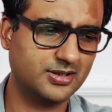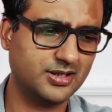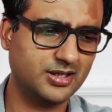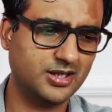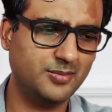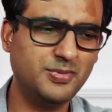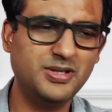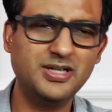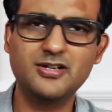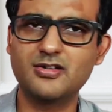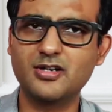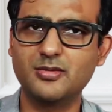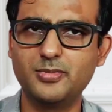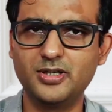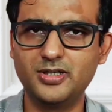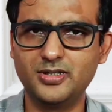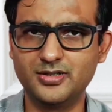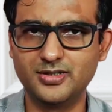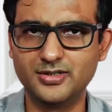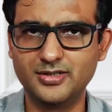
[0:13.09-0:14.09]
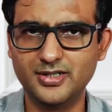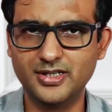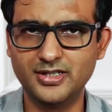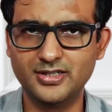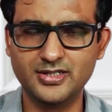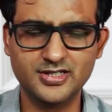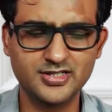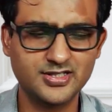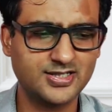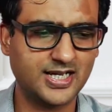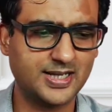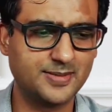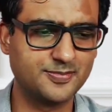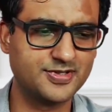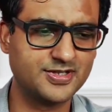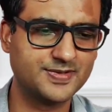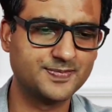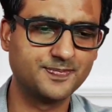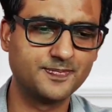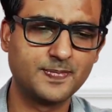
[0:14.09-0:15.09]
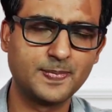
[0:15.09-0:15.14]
a bit troubled in these times.